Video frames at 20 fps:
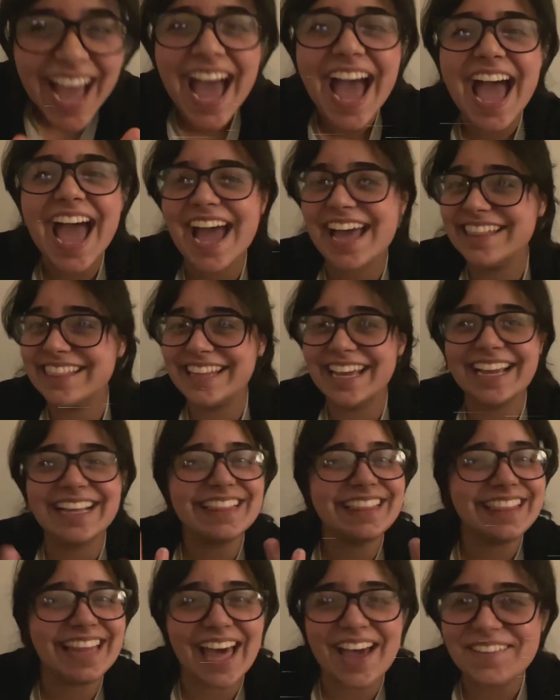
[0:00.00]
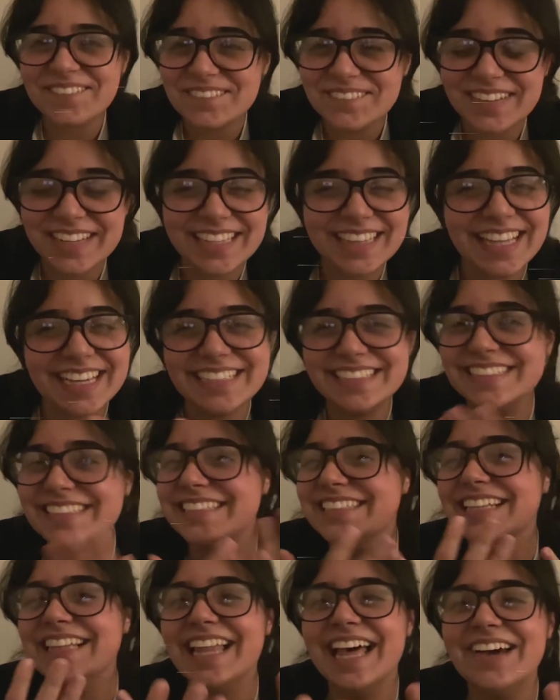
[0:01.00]
And they let me. They
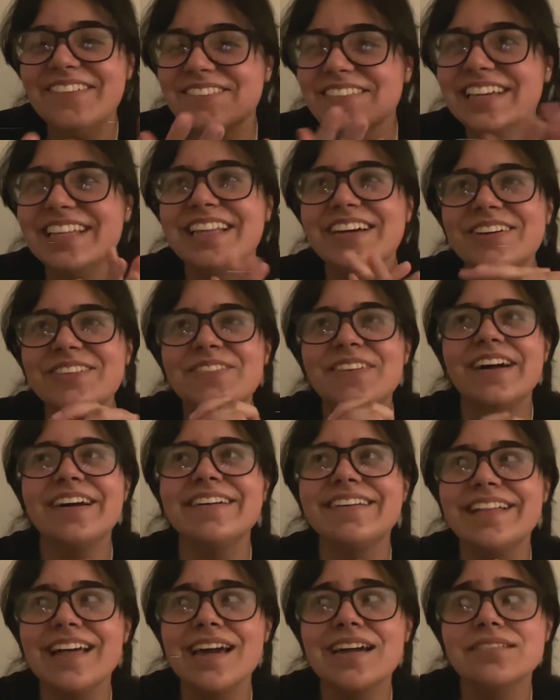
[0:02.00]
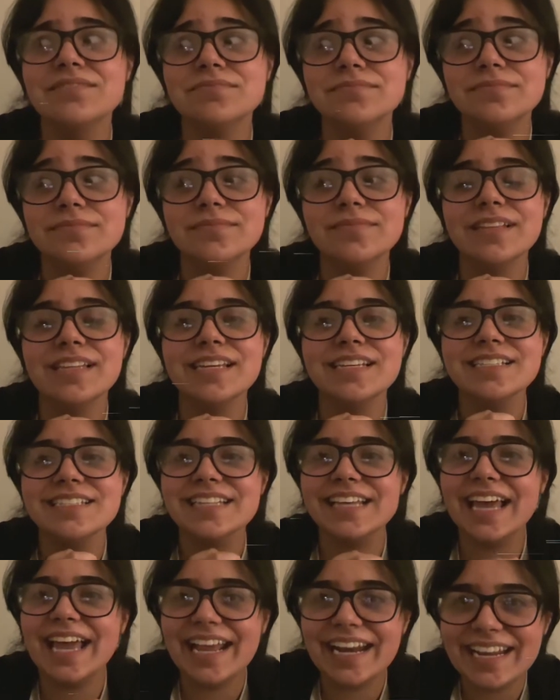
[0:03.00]
just let me. They were probably like, this
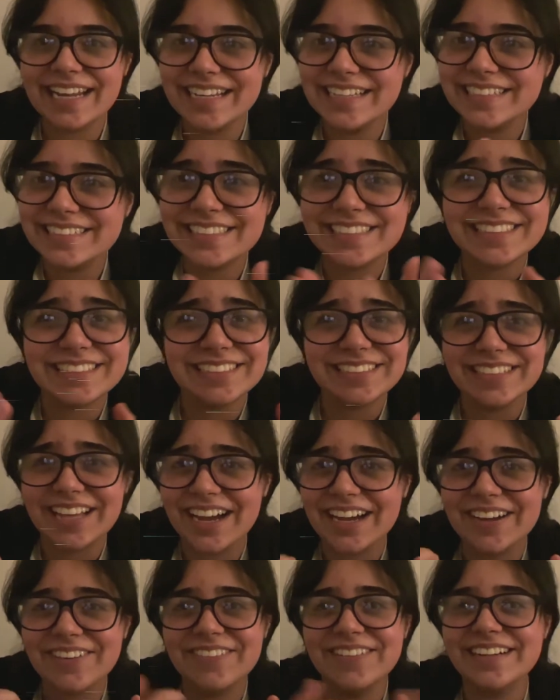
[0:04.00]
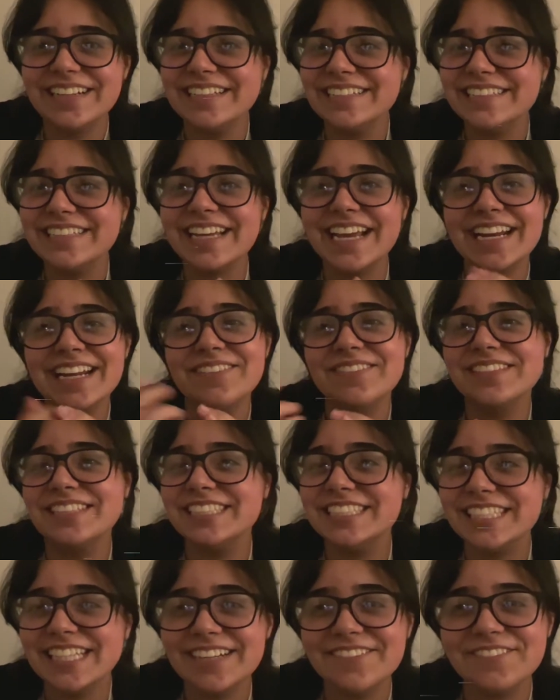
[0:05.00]
idiot, she's not going in. She can't even
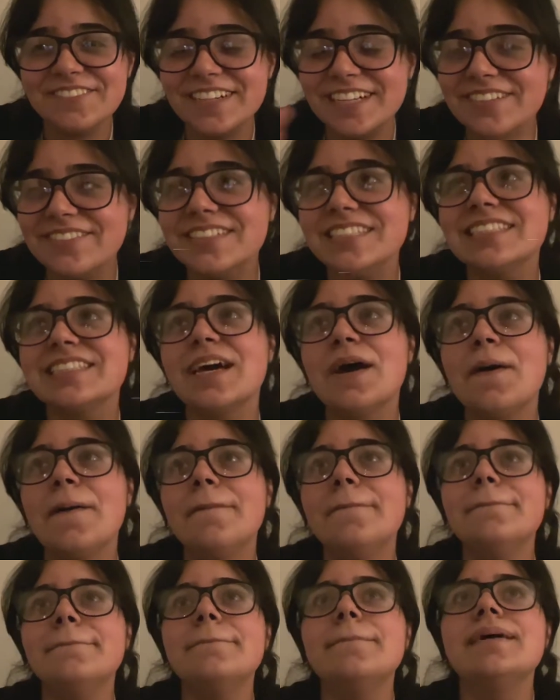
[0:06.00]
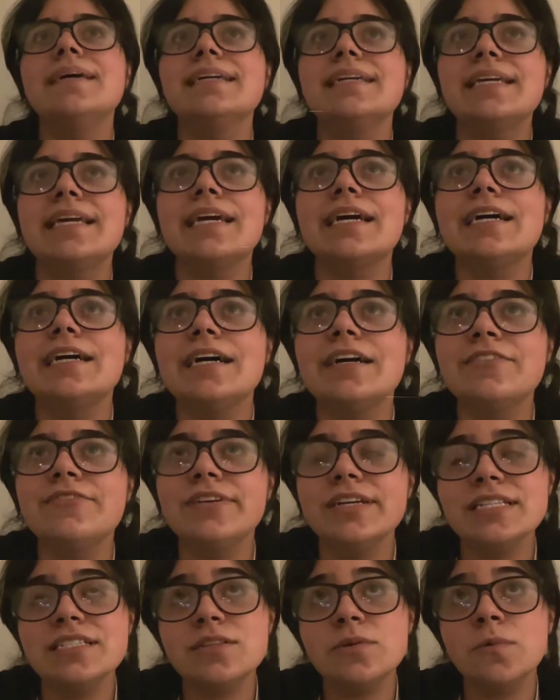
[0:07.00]
sing in front of us. But yeah, I
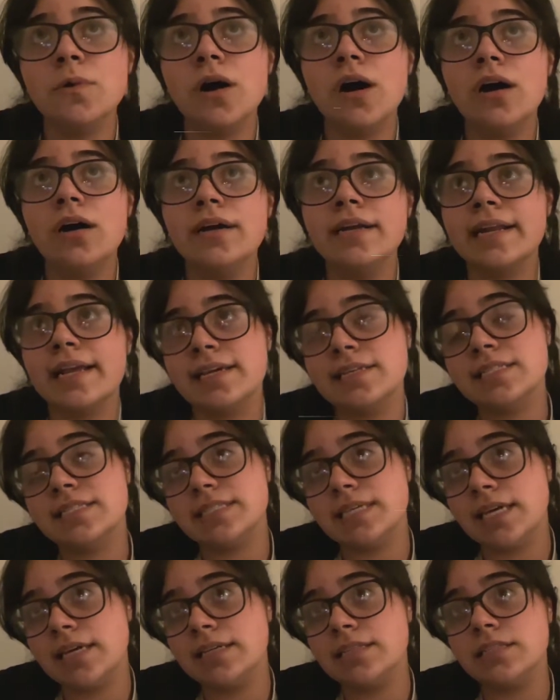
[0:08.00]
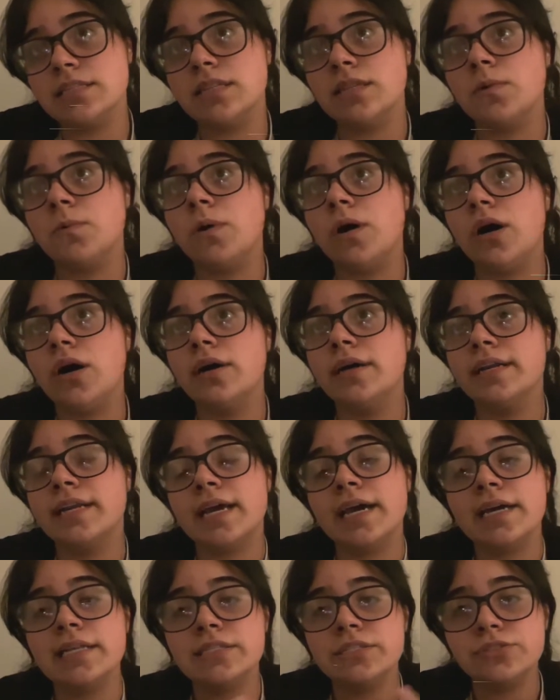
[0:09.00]
faced the wall and I sang to the wall, and I
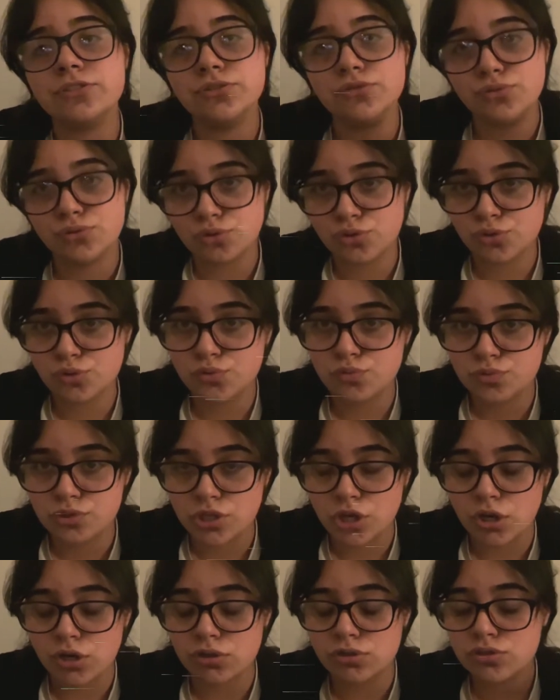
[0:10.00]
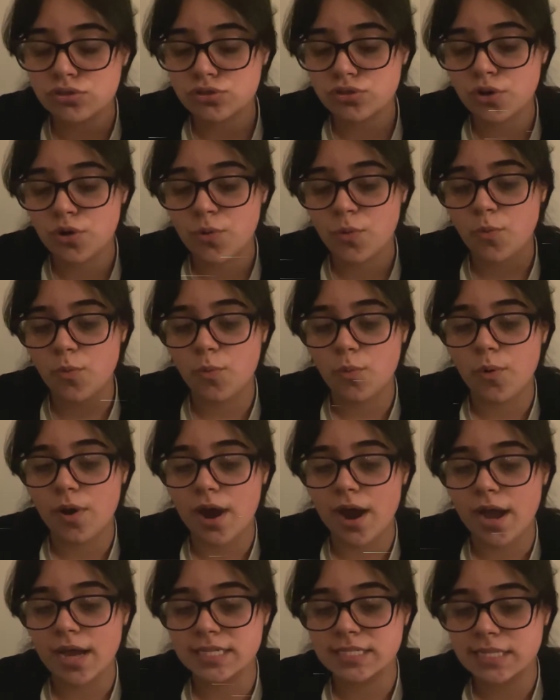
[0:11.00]
had to do two songs. So
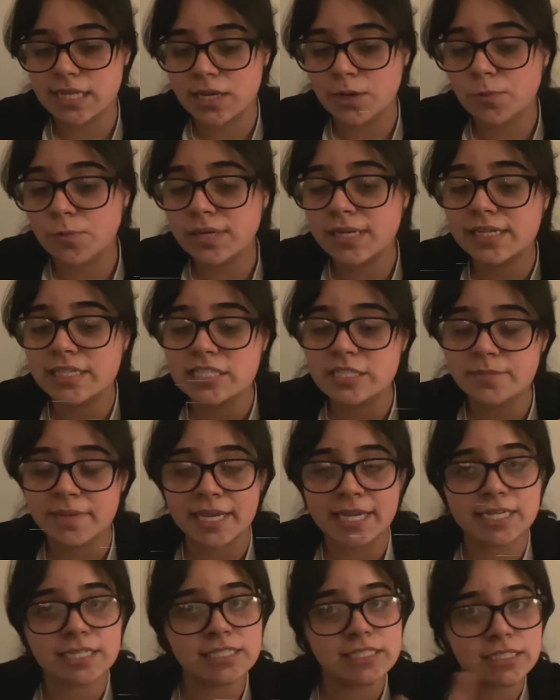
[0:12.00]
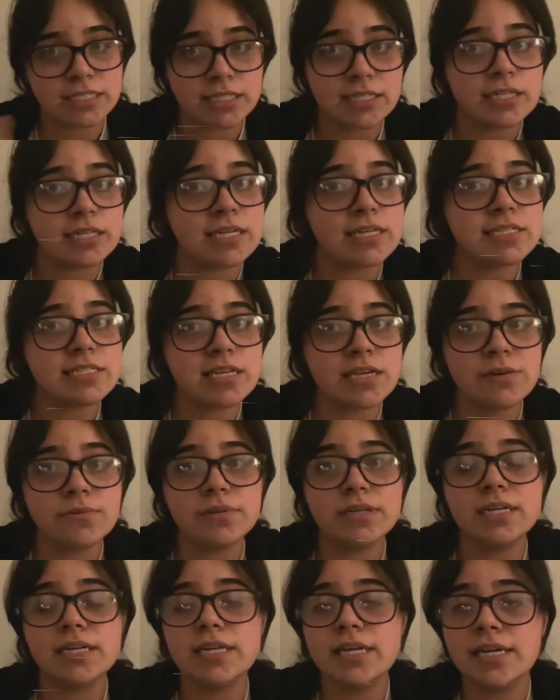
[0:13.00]
I sang one in Spanish and then I sang
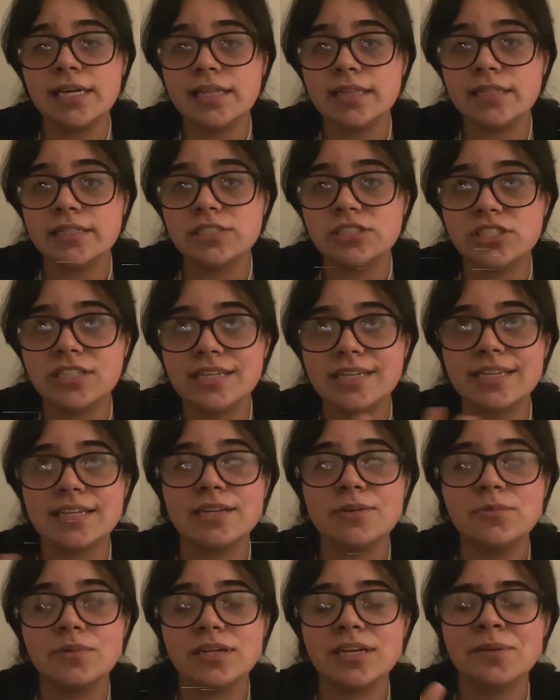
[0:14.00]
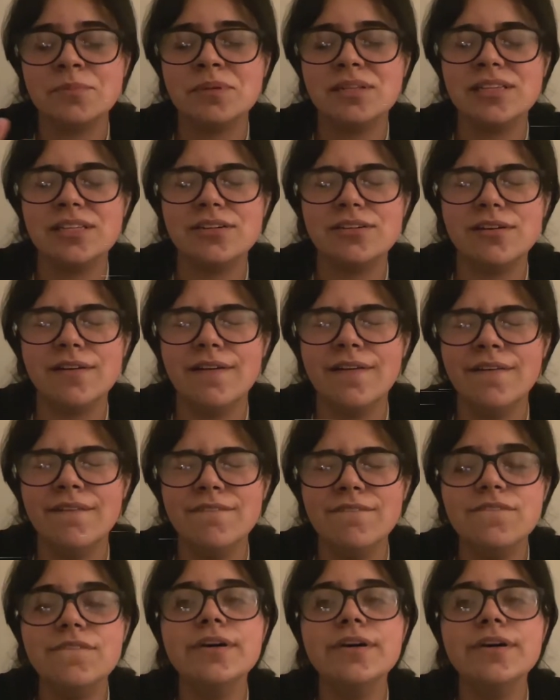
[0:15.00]
one in English, thinking it would give me a little oomph,